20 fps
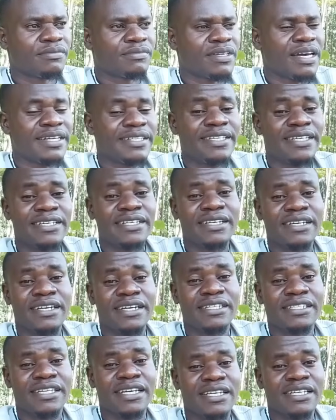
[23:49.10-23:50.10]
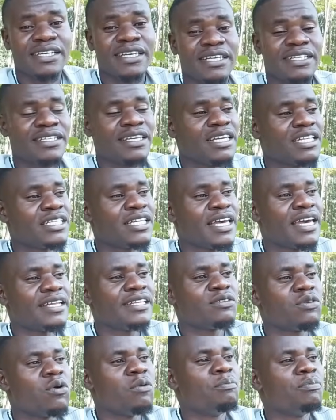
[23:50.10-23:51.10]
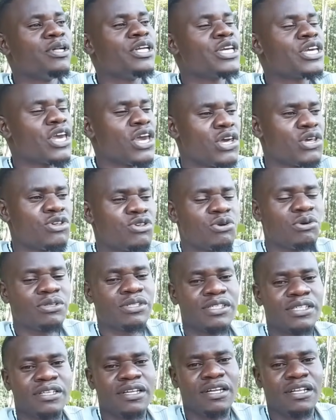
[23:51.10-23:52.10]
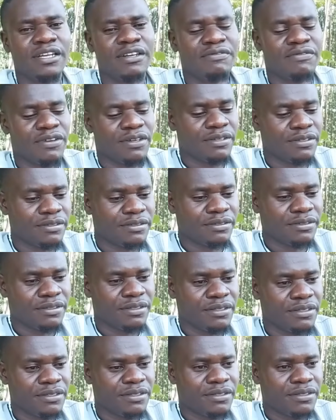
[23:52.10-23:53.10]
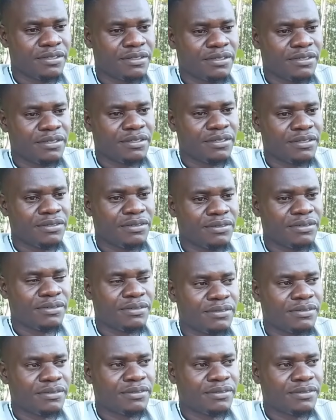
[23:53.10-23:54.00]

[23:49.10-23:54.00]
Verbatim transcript: I think it, it, it had complications in the liver you know